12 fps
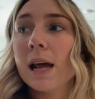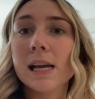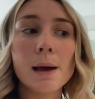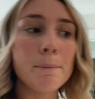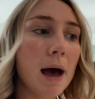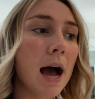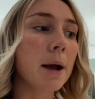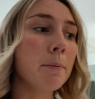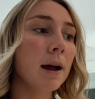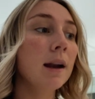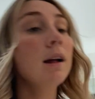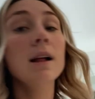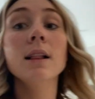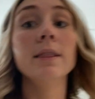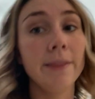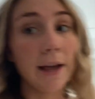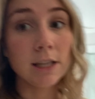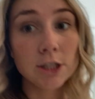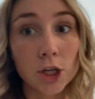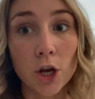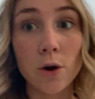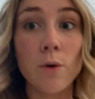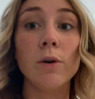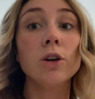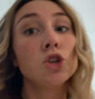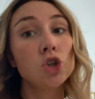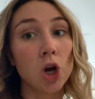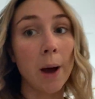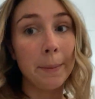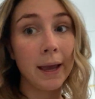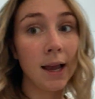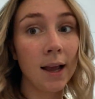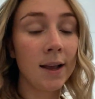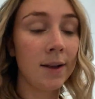I get back, but let's go shopping.